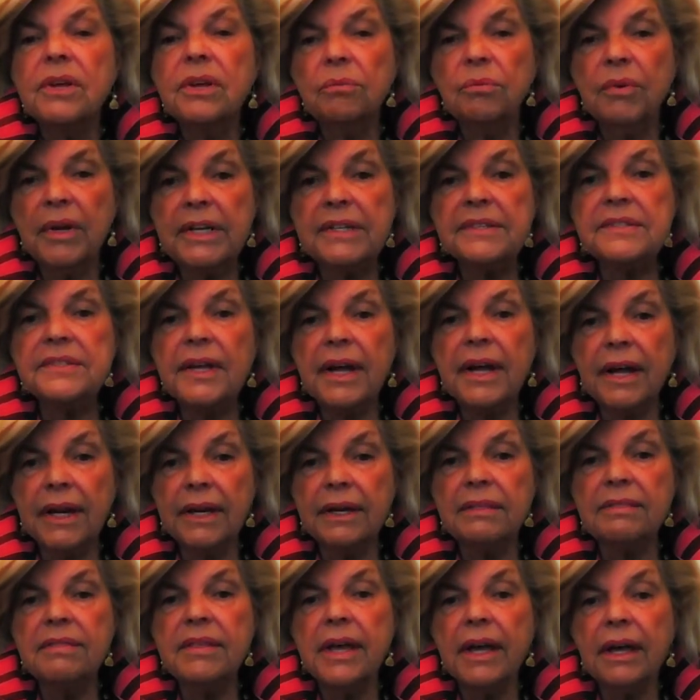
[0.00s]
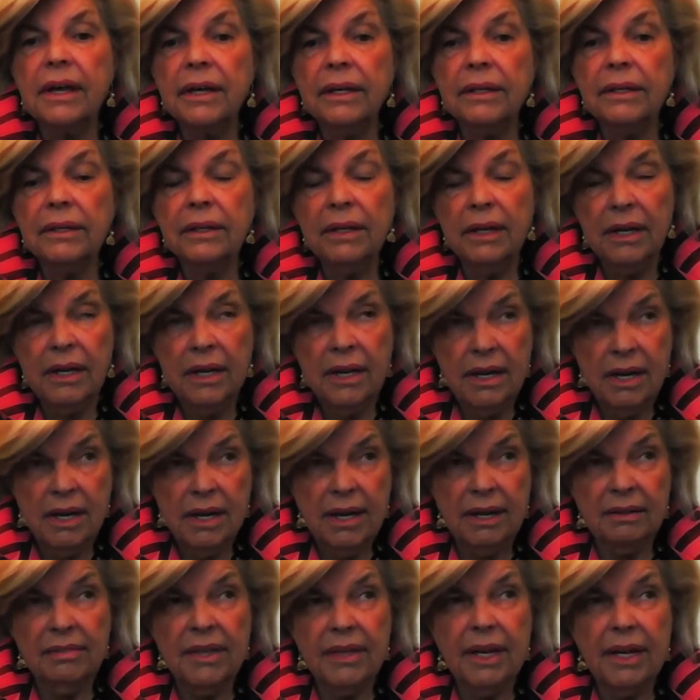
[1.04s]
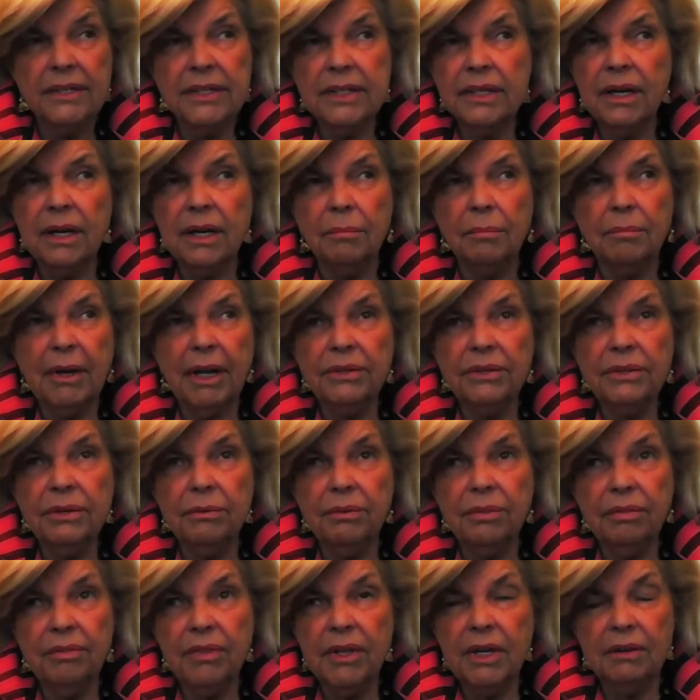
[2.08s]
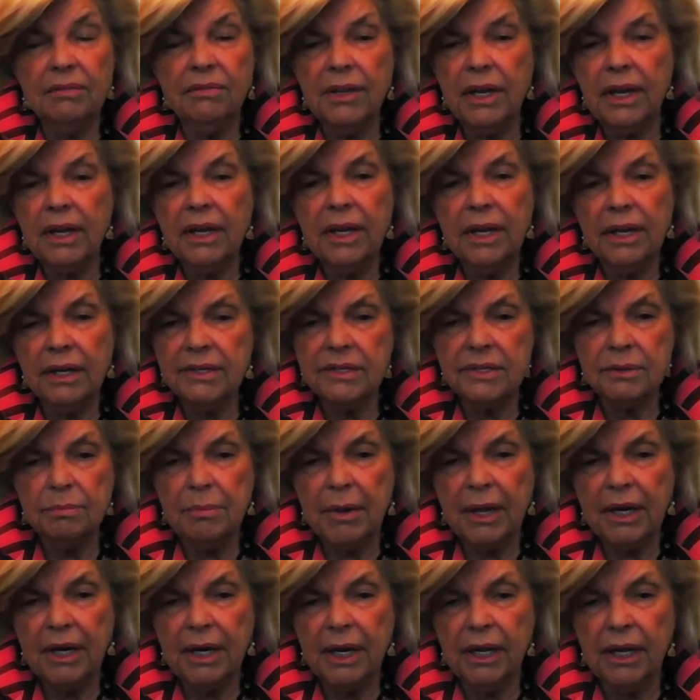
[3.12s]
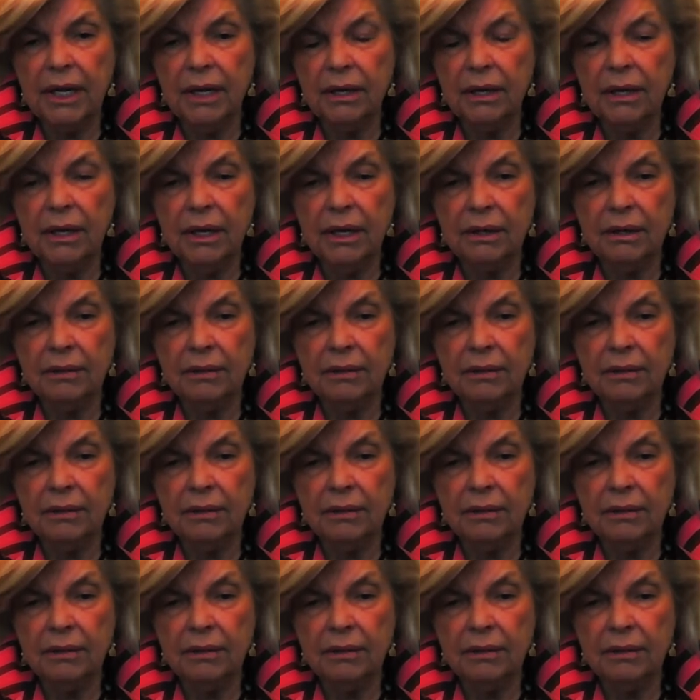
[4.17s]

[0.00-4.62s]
we decided that at that time, I don't think they had as many